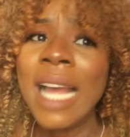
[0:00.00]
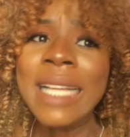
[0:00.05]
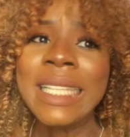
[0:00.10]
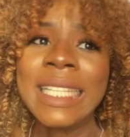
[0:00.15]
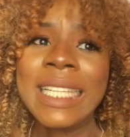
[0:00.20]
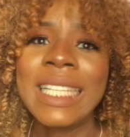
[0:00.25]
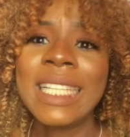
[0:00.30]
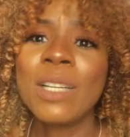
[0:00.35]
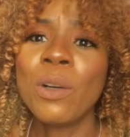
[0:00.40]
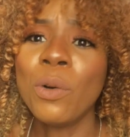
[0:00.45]

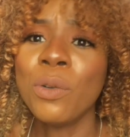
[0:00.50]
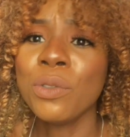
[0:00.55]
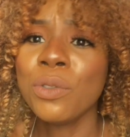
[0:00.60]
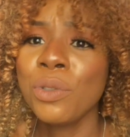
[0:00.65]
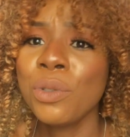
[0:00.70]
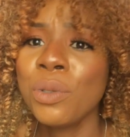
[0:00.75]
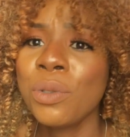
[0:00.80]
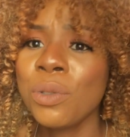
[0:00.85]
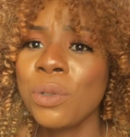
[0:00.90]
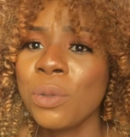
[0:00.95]
Like, on
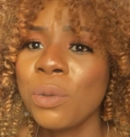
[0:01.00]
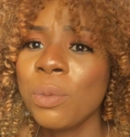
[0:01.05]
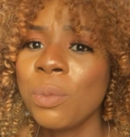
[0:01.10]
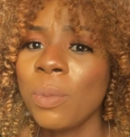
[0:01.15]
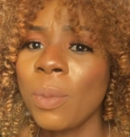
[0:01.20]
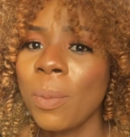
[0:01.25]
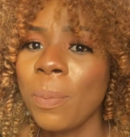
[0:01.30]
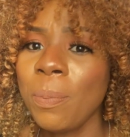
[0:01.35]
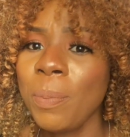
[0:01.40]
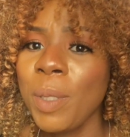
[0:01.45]
YouTube,
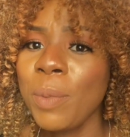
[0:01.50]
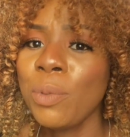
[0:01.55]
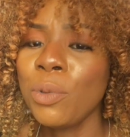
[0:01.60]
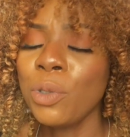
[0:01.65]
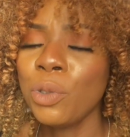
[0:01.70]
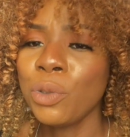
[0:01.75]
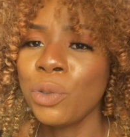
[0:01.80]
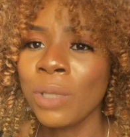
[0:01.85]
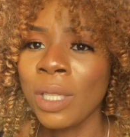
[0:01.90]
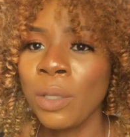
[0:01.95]
people
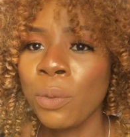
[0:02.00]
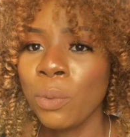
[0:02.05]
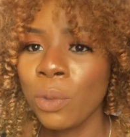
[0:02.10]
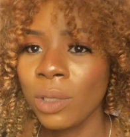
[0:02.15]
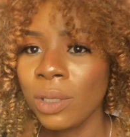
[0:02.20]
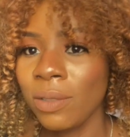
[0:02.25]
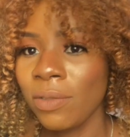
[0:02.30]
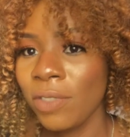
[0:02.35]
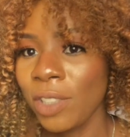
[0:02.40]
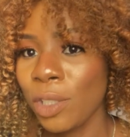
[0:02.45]
don't usually
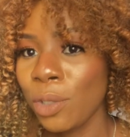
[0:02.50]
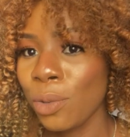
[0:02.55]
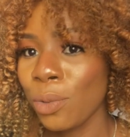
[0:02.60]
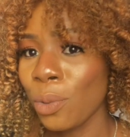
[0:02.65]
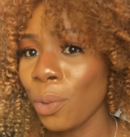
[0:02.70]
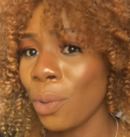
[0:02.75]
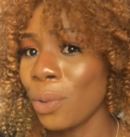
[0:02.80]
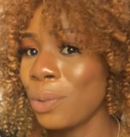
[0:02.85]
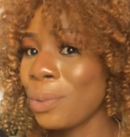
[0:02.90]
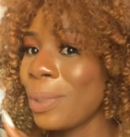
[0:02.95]
watch
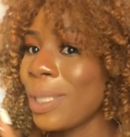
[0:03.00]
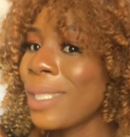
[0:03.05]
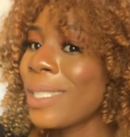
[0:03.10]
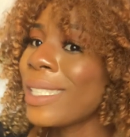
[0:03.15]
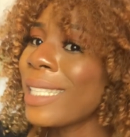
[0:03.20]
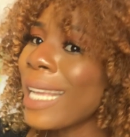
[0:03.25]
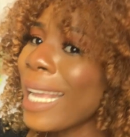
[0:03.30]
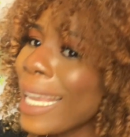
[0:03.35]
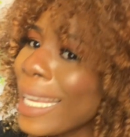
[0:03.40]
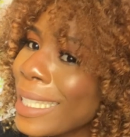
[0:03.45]
videos all the way to
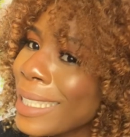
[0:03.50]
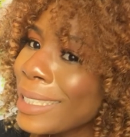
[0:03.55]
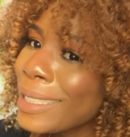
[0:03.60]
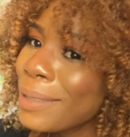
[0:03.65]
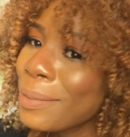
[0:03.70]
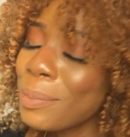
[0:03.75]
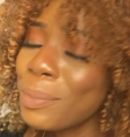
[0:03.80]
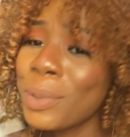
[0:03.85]
the end,